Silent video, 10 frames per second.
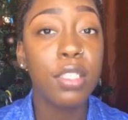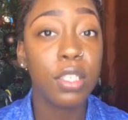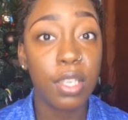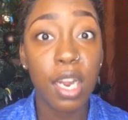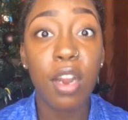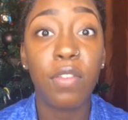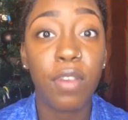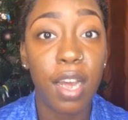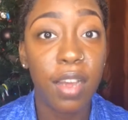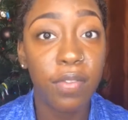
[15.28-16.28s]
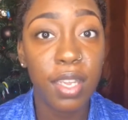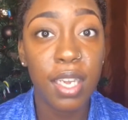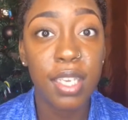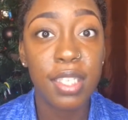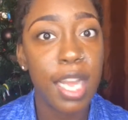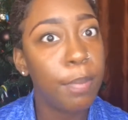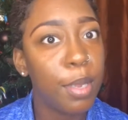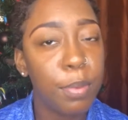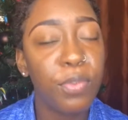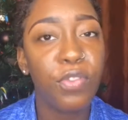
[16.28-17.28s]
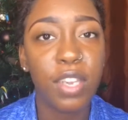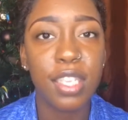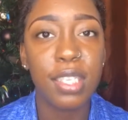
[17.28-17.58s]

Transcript: So there are 5 things that people forget